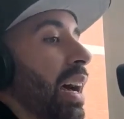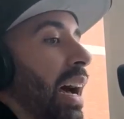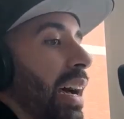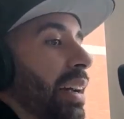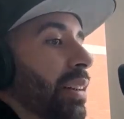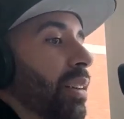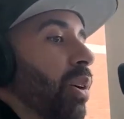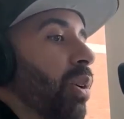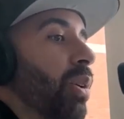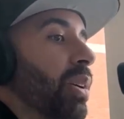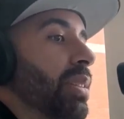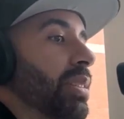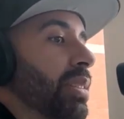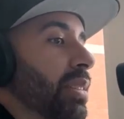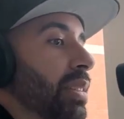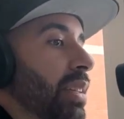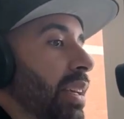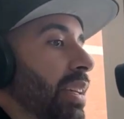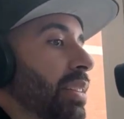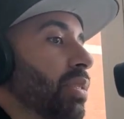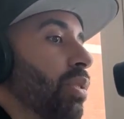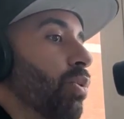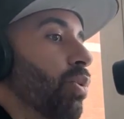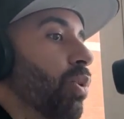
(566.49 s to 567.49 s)
I know it's
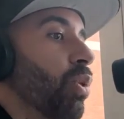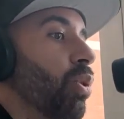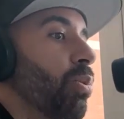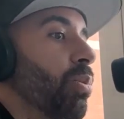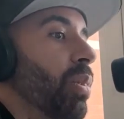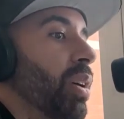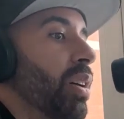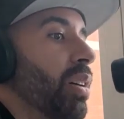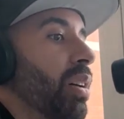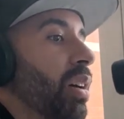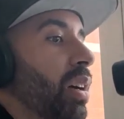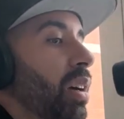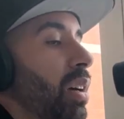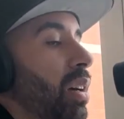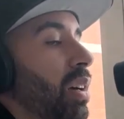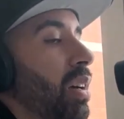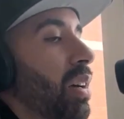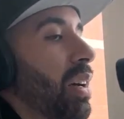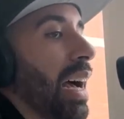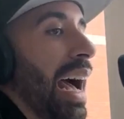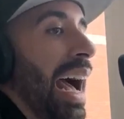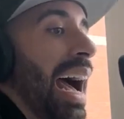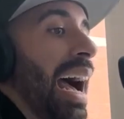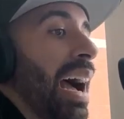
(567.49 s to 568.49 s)
a rumor.
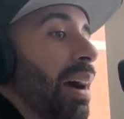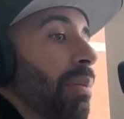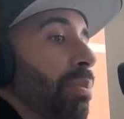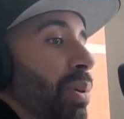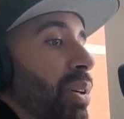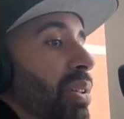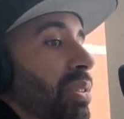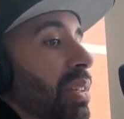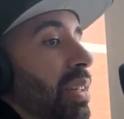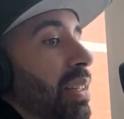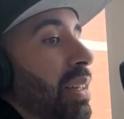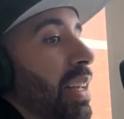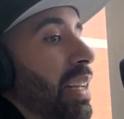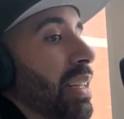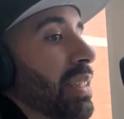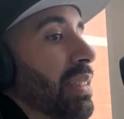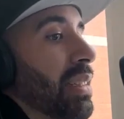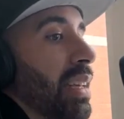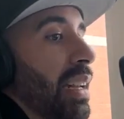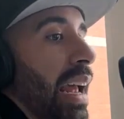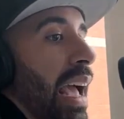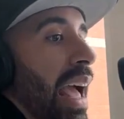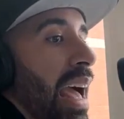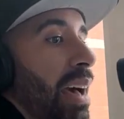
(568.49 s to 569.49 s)
I personally think it's
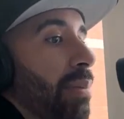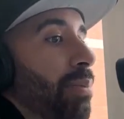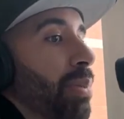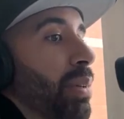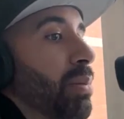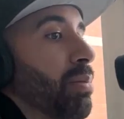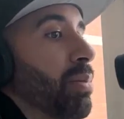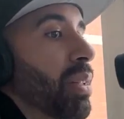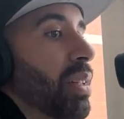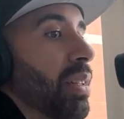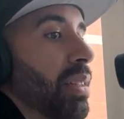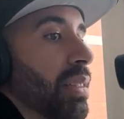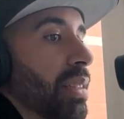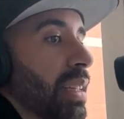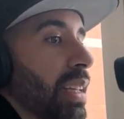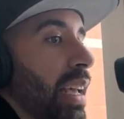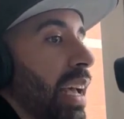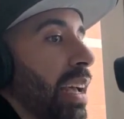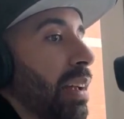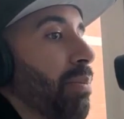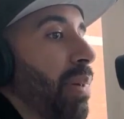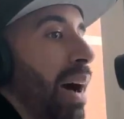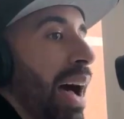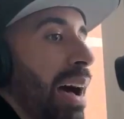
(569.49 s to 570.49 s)
going to happen because,
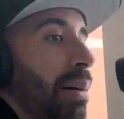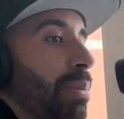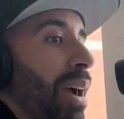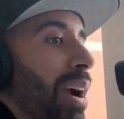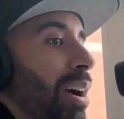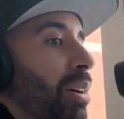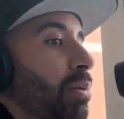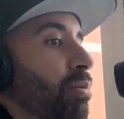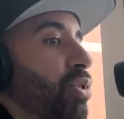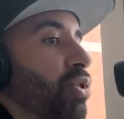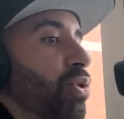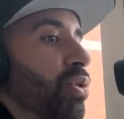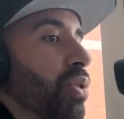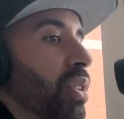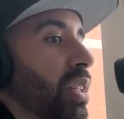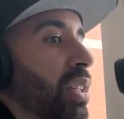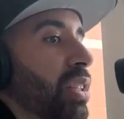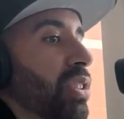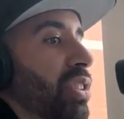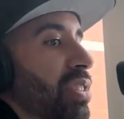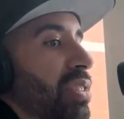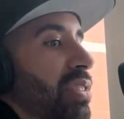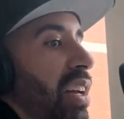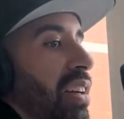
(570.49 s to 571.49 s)
again, Bob Arum
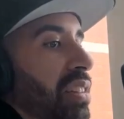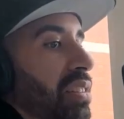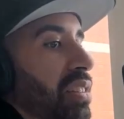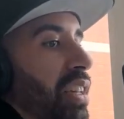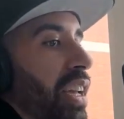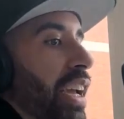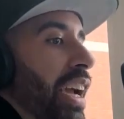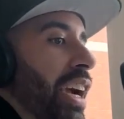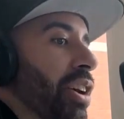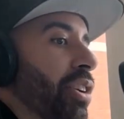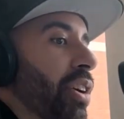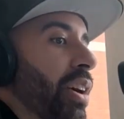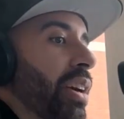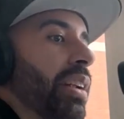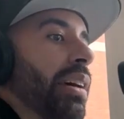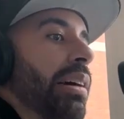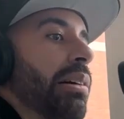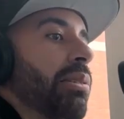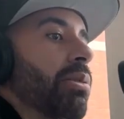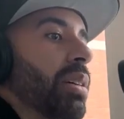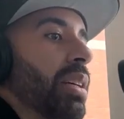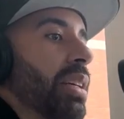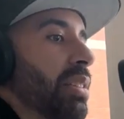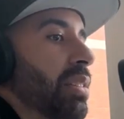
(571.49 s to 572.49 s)
really just doesn't care right
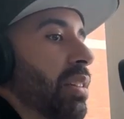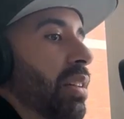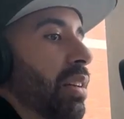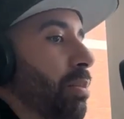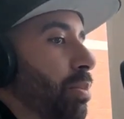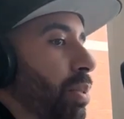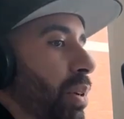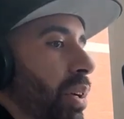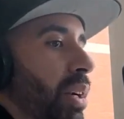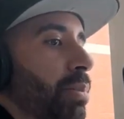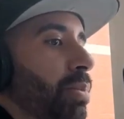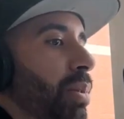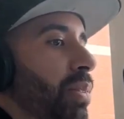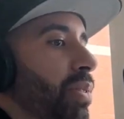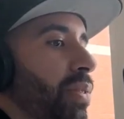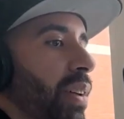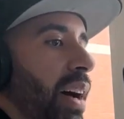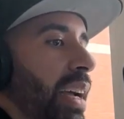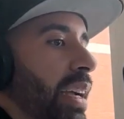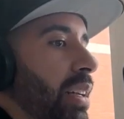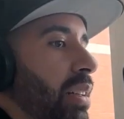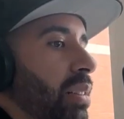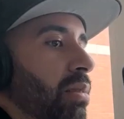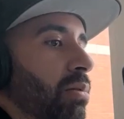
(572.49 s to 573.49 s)
now. He's going to put up a
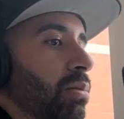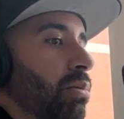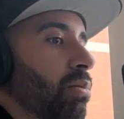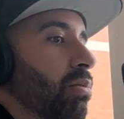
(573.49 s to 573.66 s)
fight.